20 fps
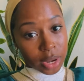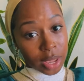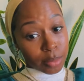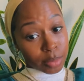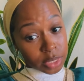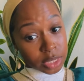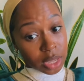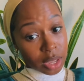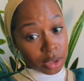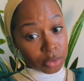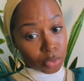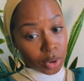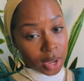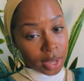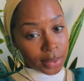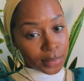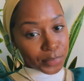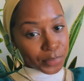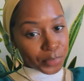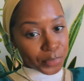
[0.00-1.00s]
on Amazon,
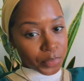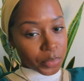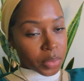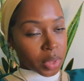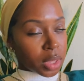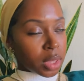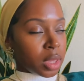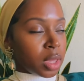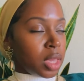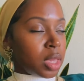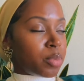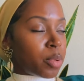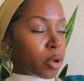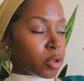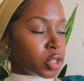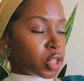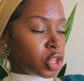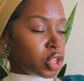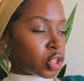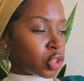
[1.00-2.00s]
right? He
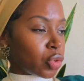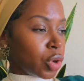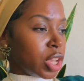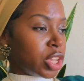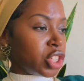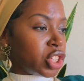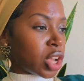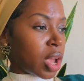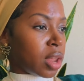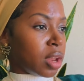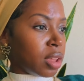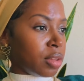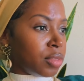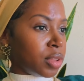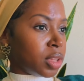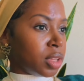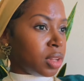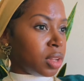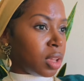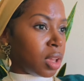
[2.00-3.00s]
posted a screenshot
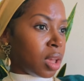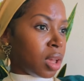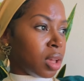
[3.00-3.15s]
of it.